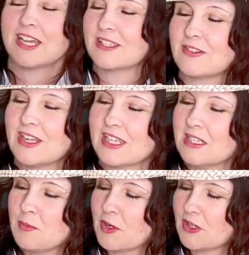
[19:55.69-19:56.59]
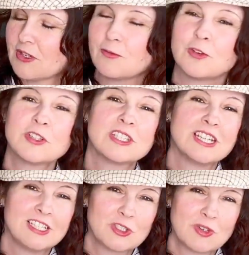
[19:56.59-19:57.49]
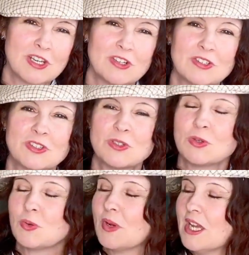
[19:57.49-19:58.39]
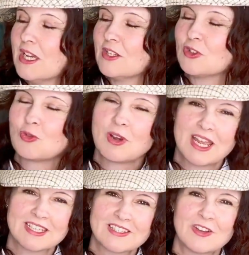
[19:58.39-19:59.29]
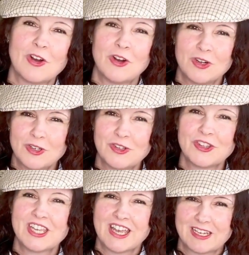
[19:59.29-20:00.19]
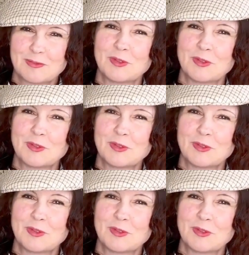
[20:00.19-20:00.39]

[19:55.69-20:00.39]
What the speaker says: So Nancy Barnhart, first illustrator to dress all the animal